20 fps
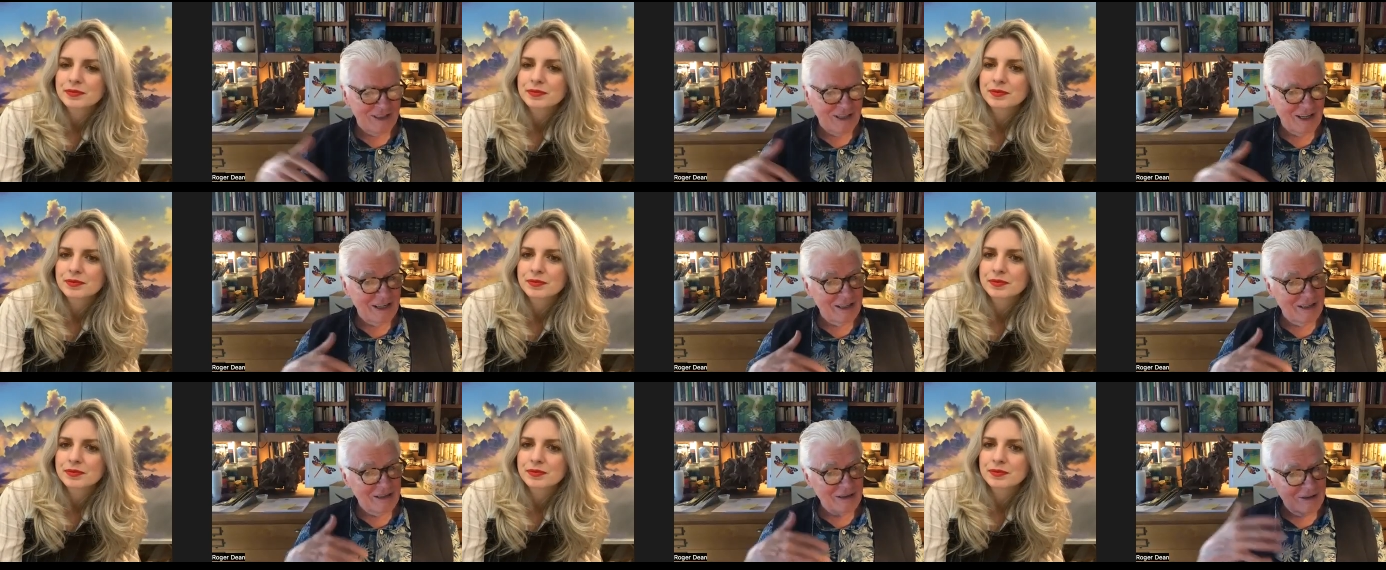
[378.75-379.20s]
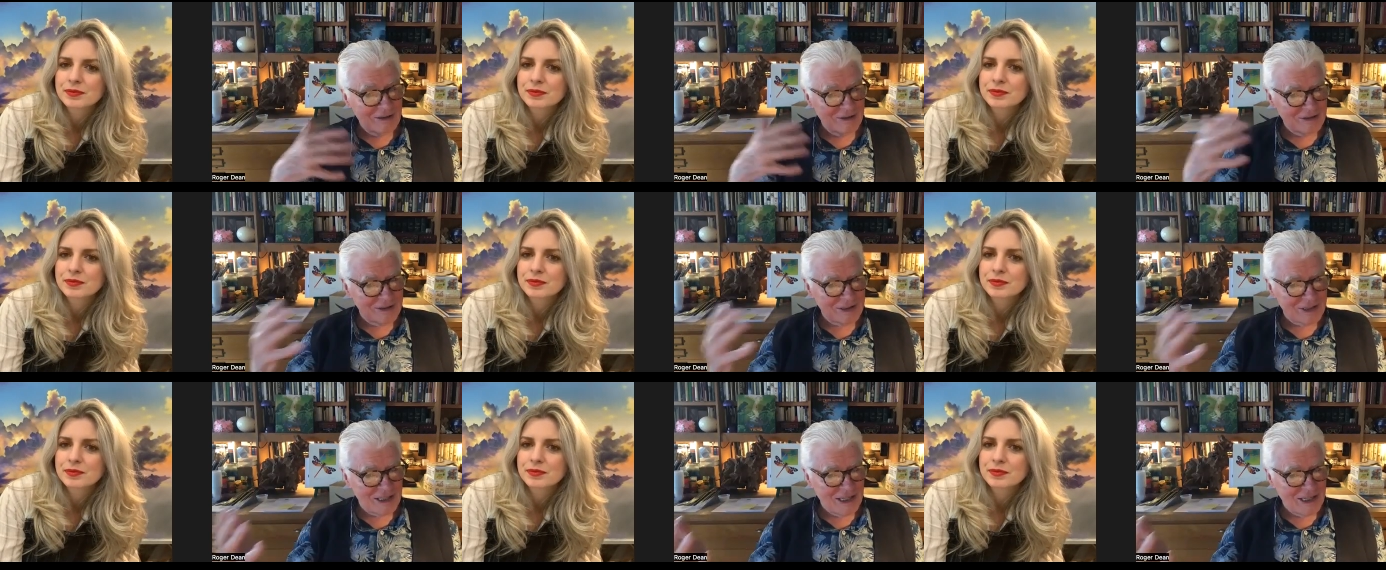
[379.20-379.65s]
Speaker 1: and then you
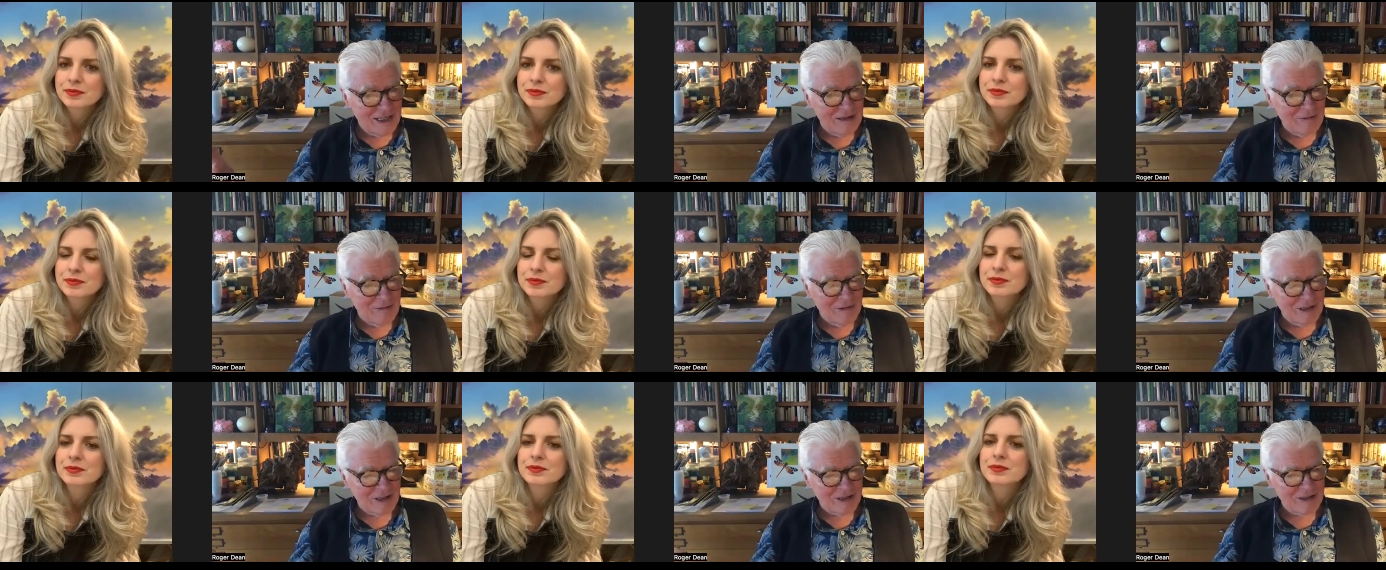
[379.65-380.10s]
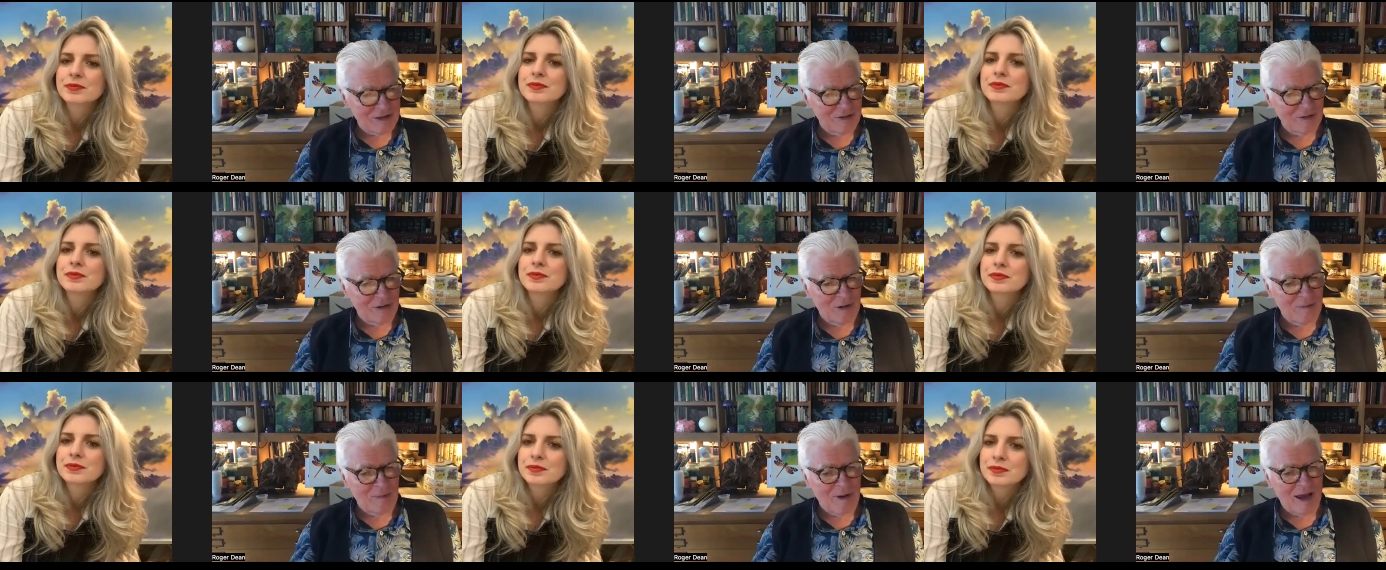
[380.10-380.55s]
can see what it's
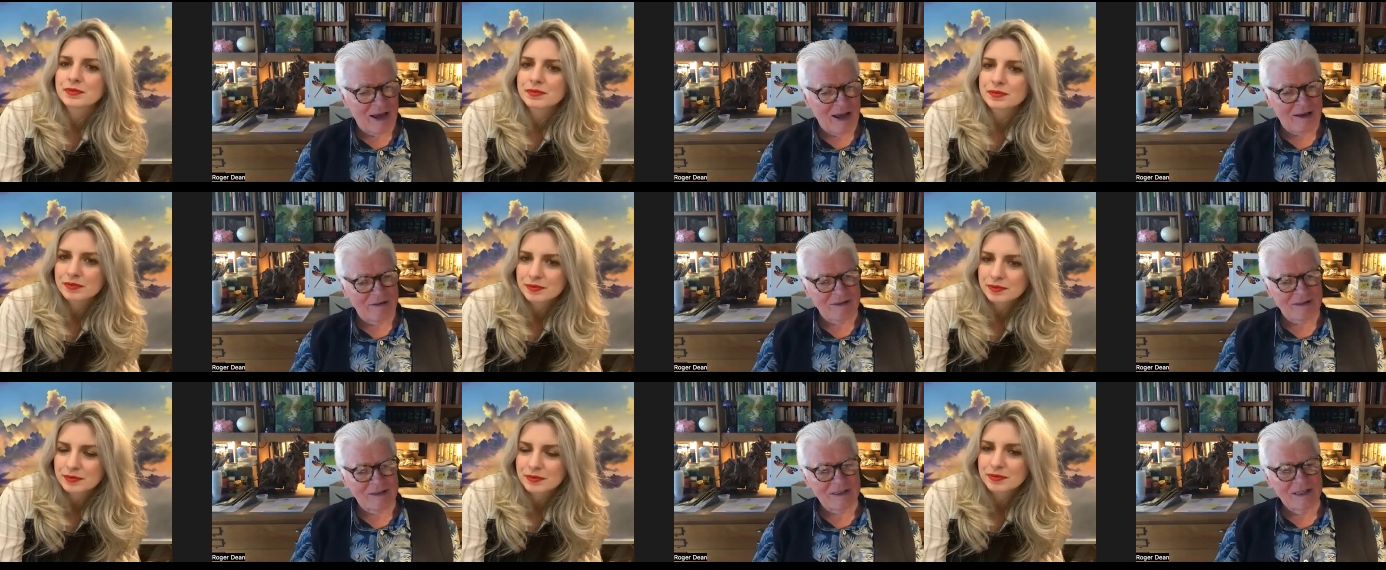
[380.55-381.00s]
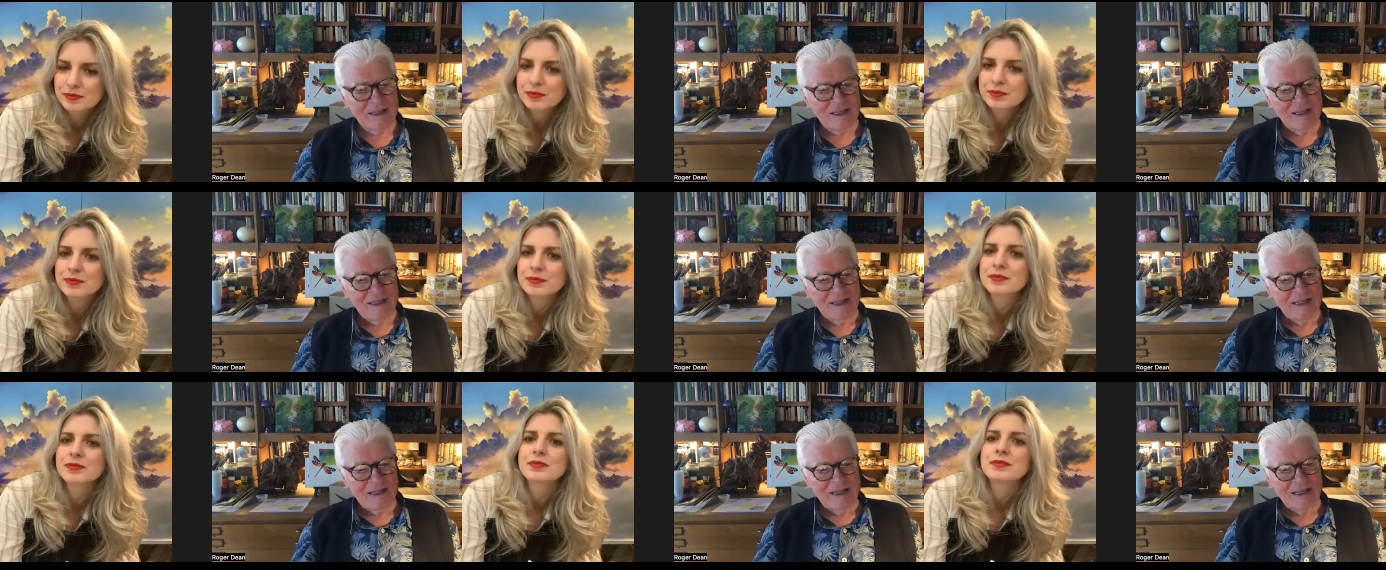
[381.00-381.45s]
all about.
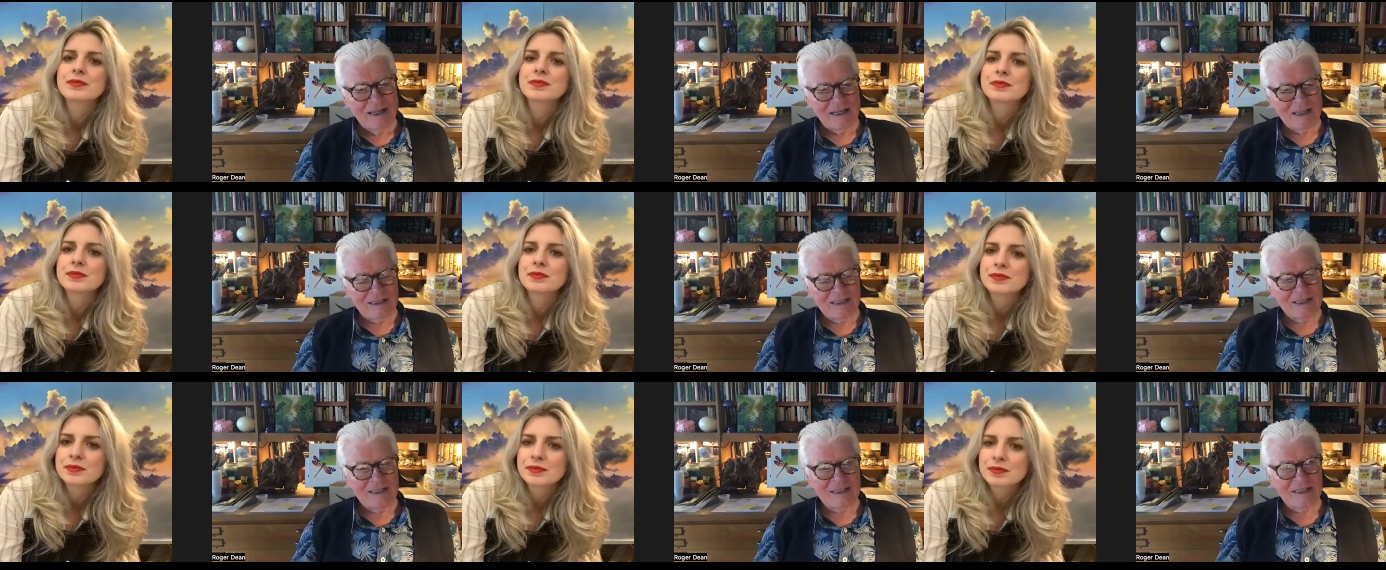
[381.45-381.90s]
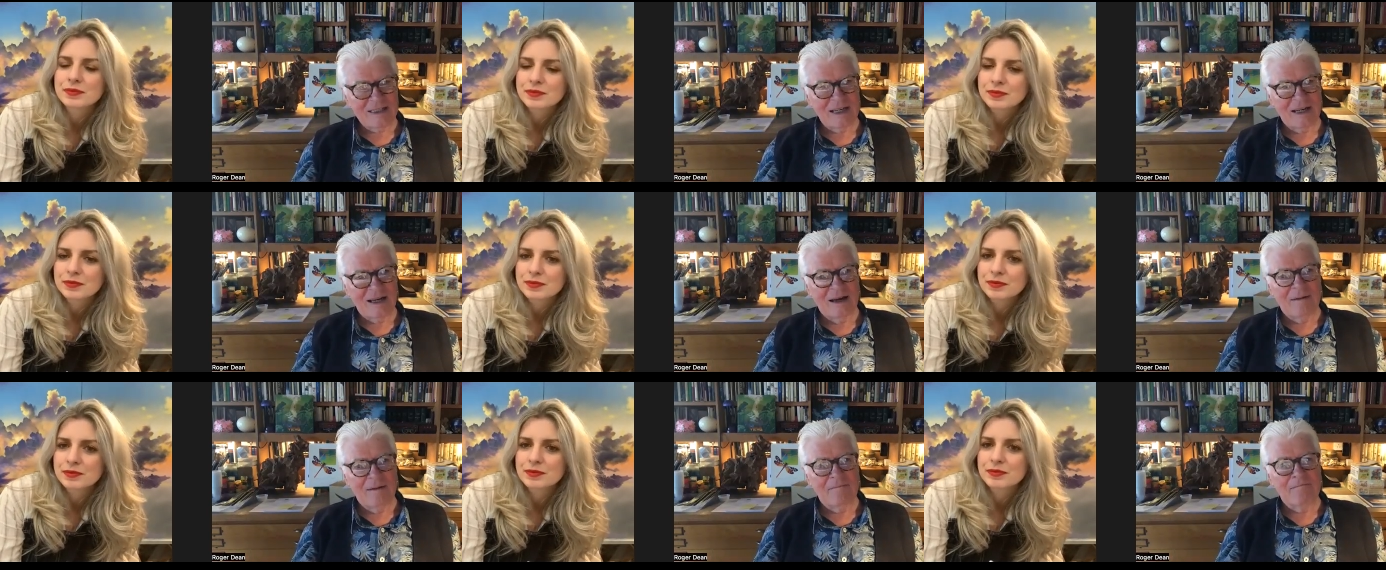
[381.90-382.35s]
It's
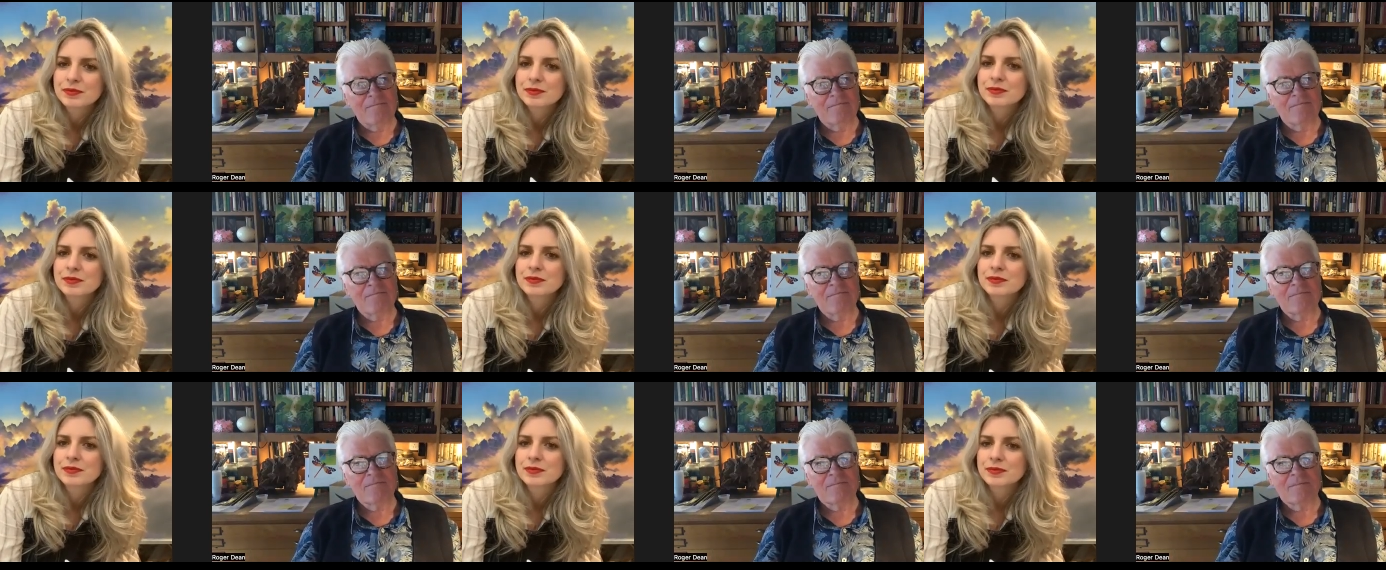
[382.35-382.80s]
um,